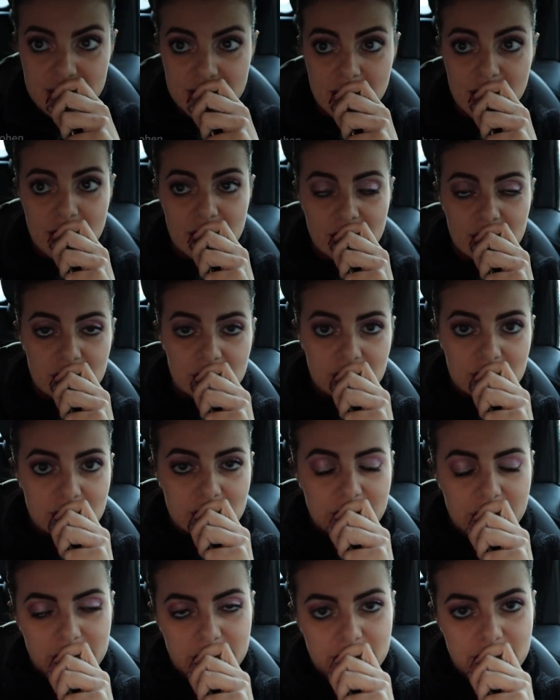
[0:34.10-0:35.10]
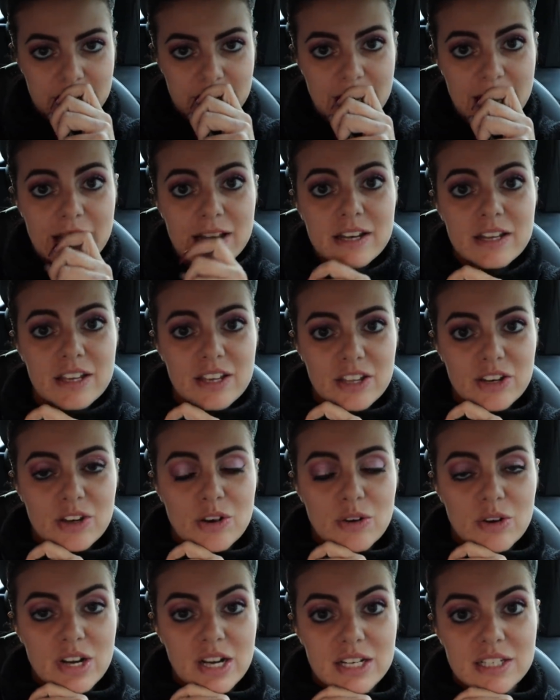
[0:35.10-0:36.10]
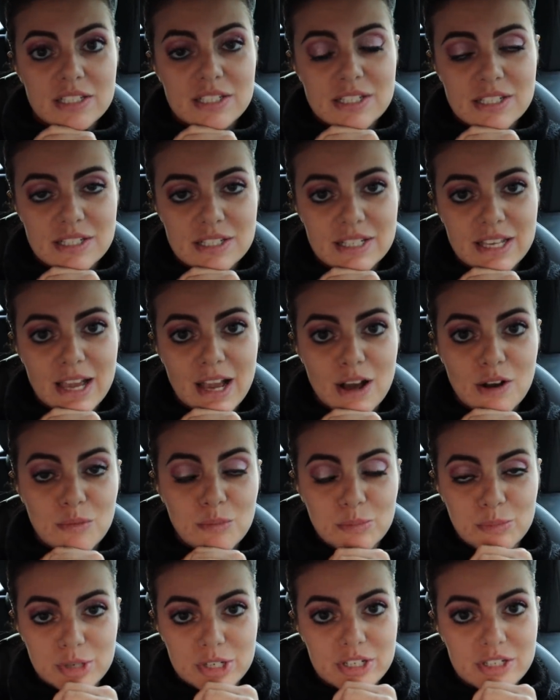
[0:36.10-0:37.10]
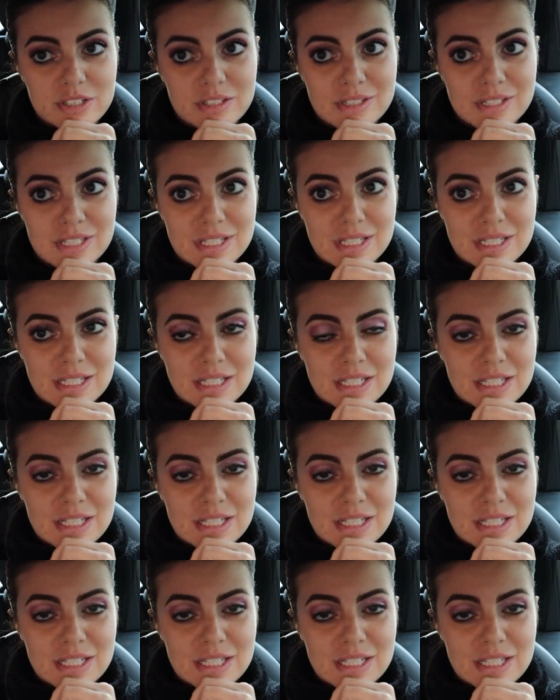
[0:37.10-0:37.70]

his uncle here at Canoga Discount Birds?